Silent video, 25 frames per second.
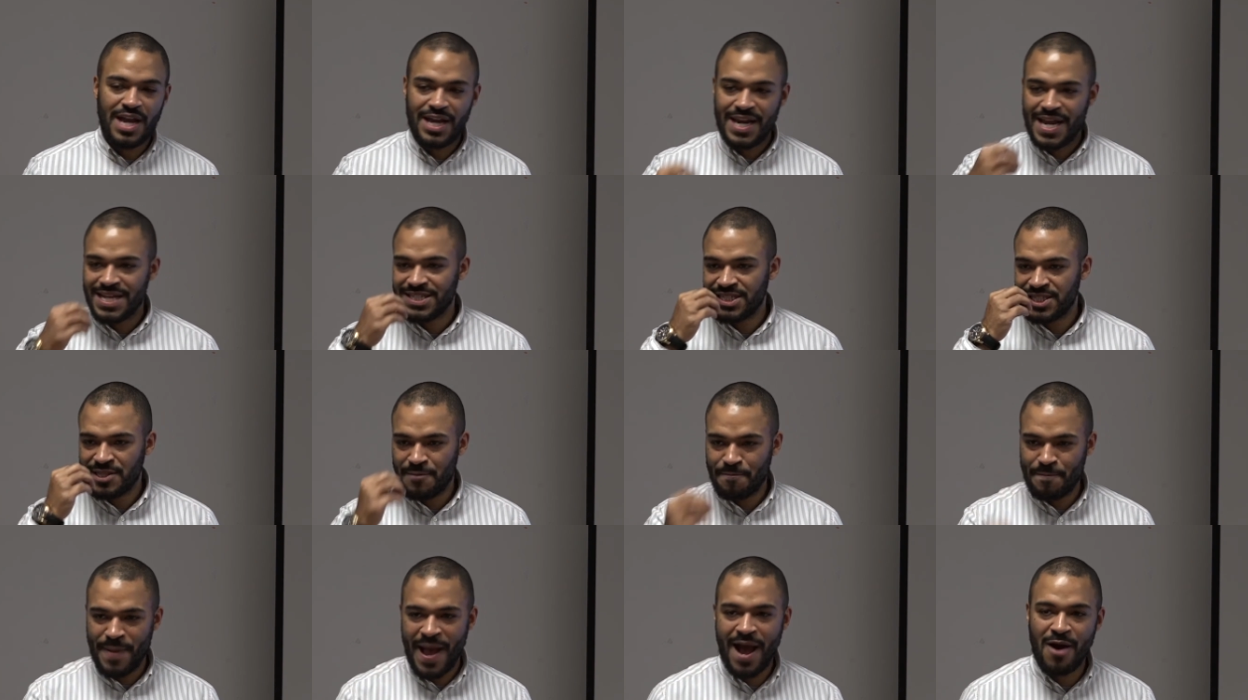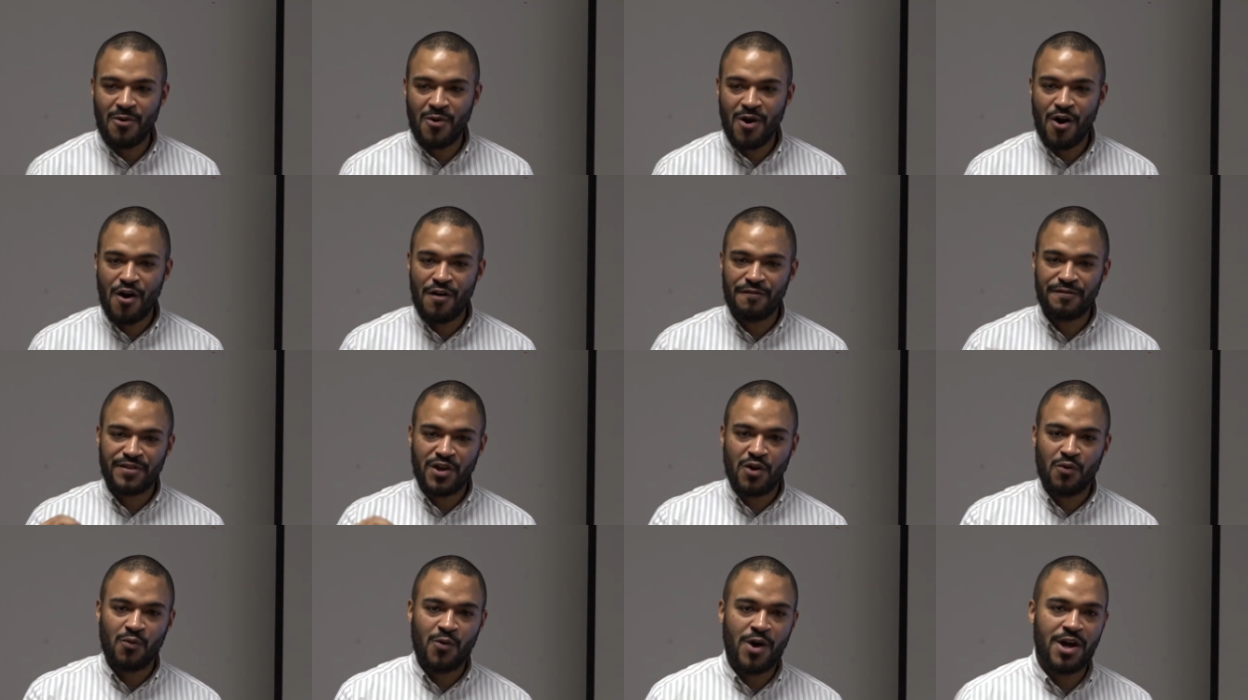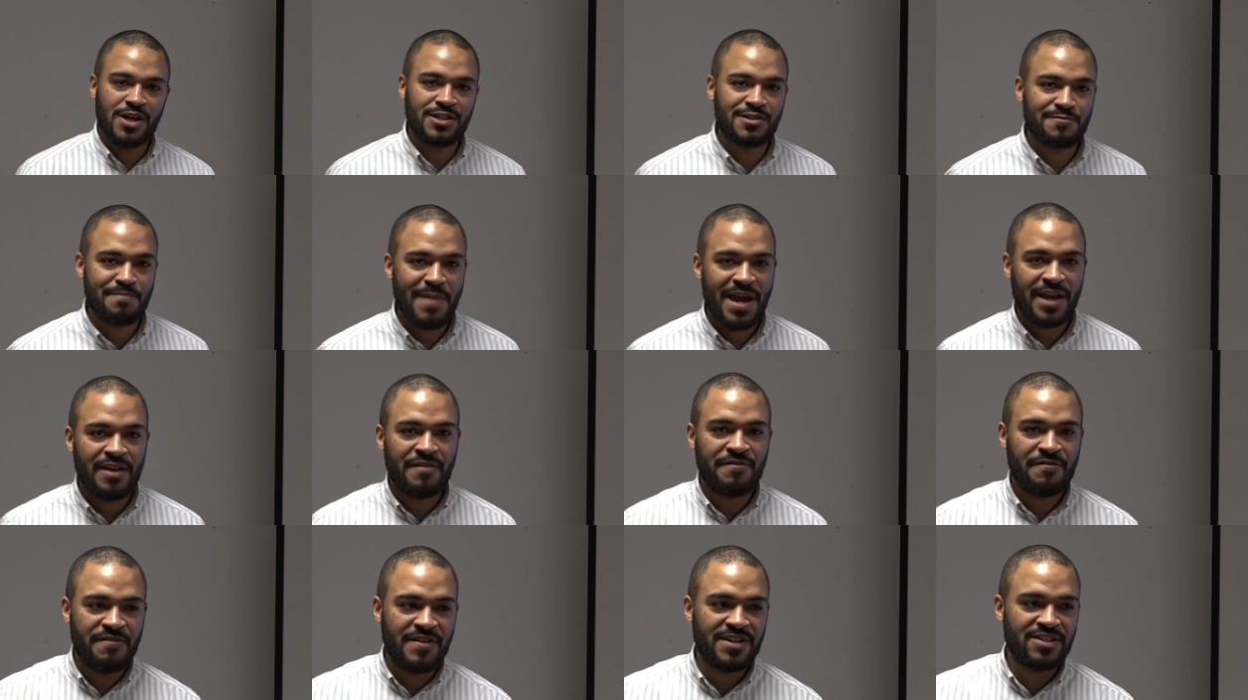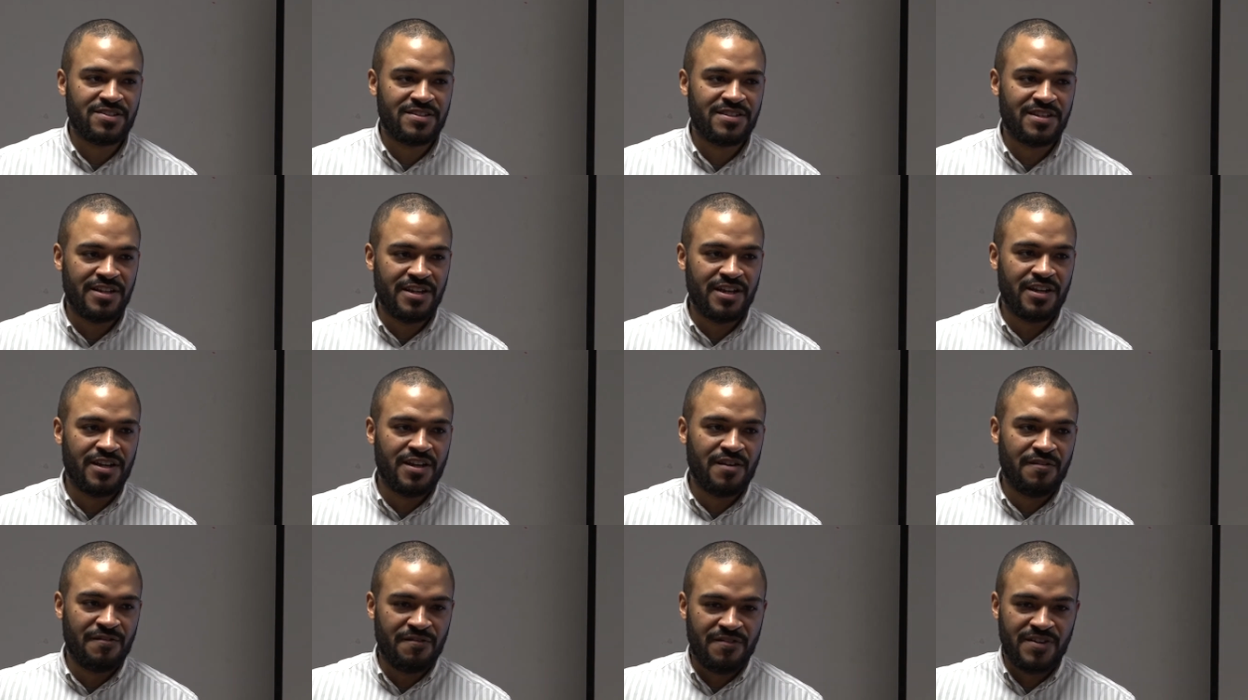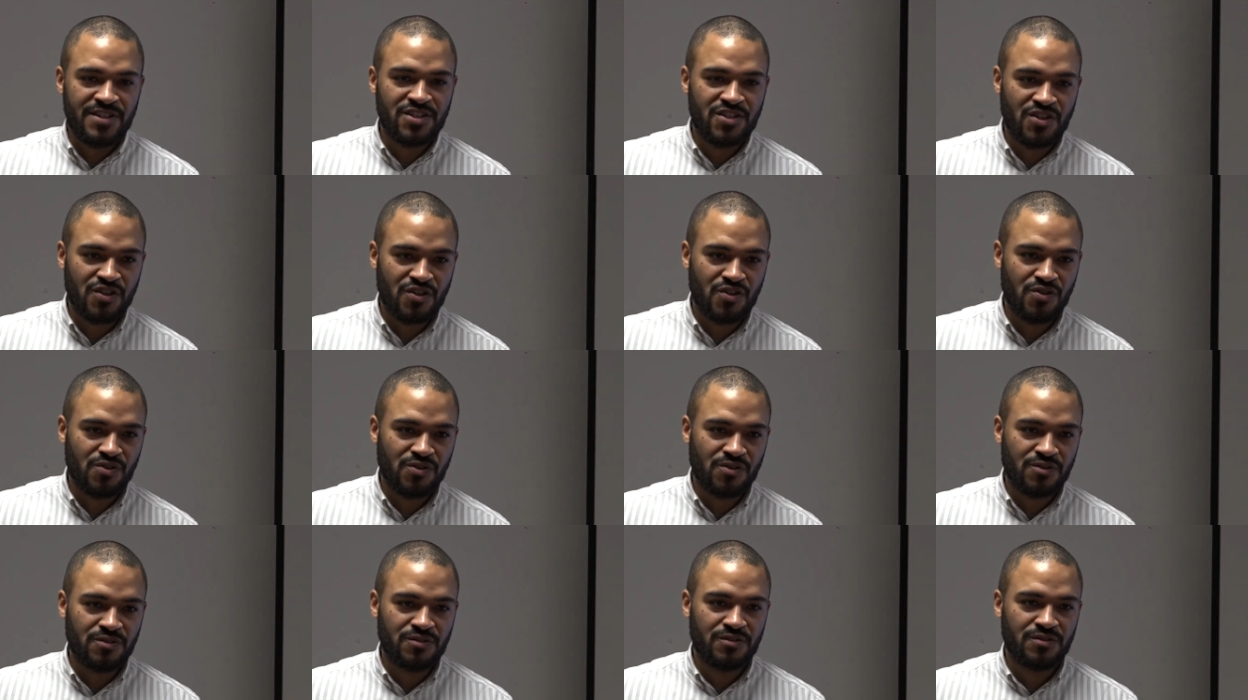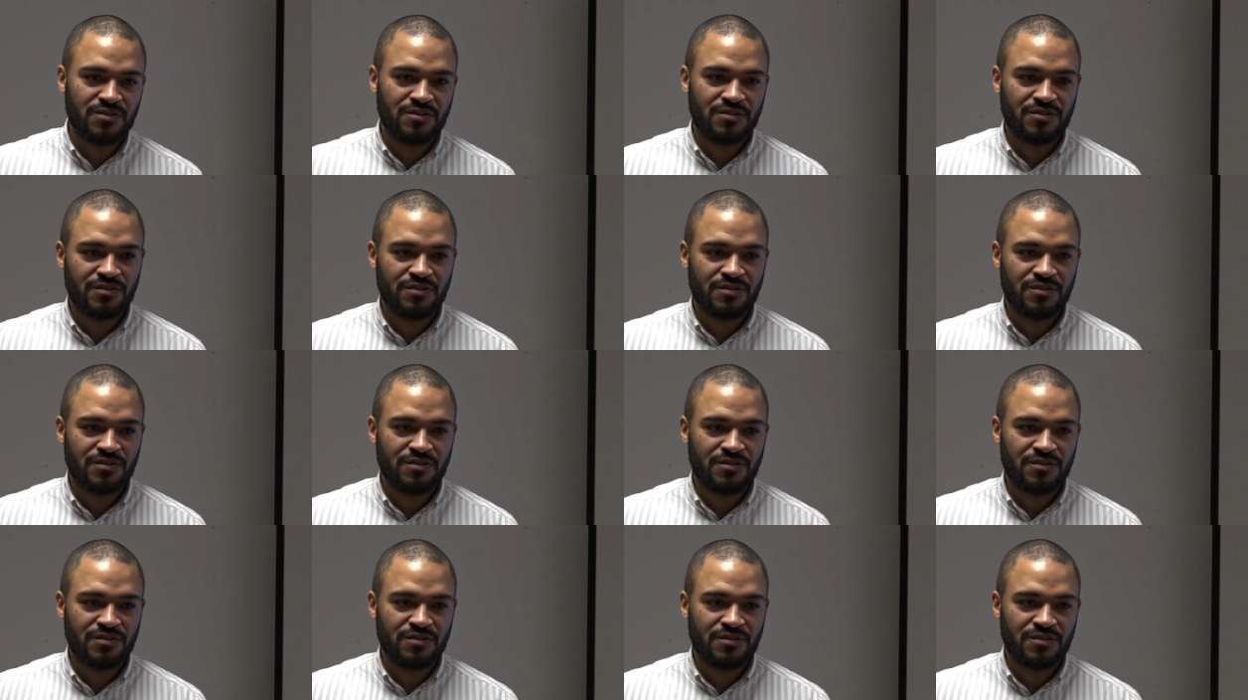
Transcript: Now, that's the power of your words manifesting in the physical.